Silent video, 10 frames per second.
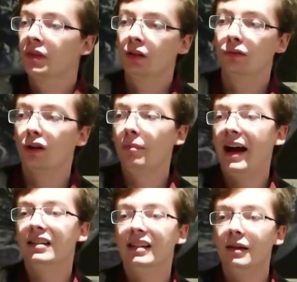for
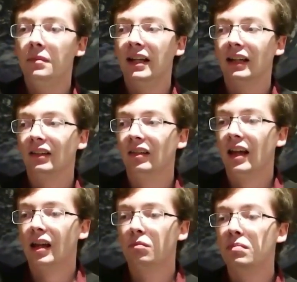about 10 minutes
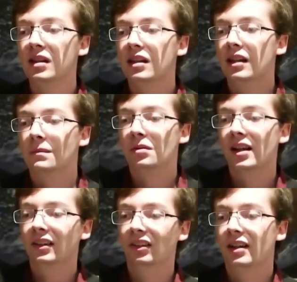and be in
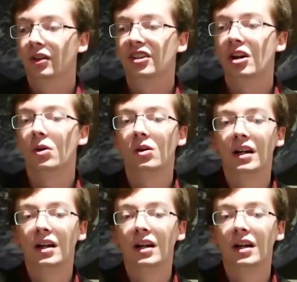Plaza del Sol,